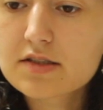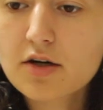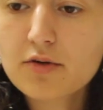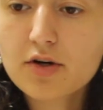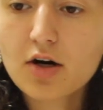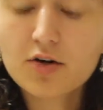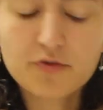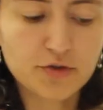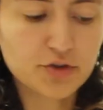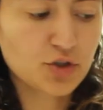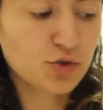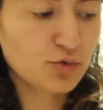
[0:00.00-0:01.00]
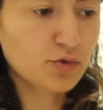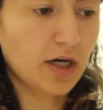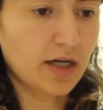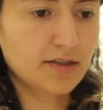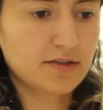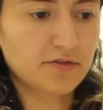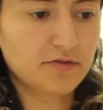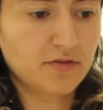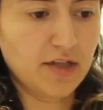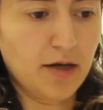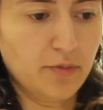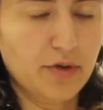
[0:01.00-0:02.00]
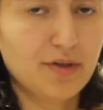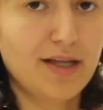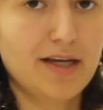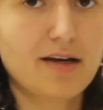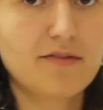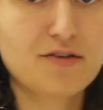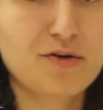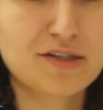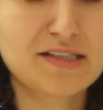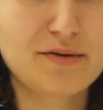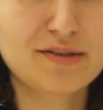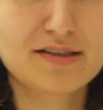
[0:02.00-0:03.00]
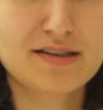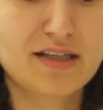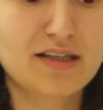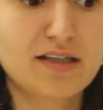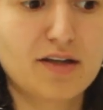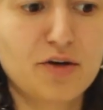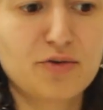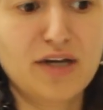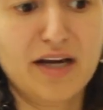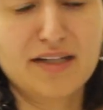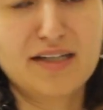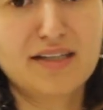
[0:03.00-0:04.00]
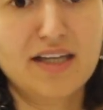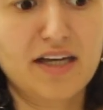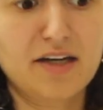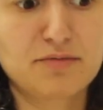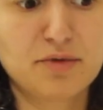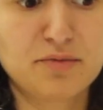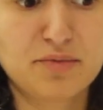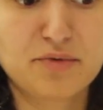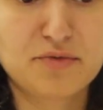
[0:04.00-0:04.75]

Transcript: don't call for 2 kinds of flour. Like, of course I wasn't thinking, oh yeah, I need the arrowroot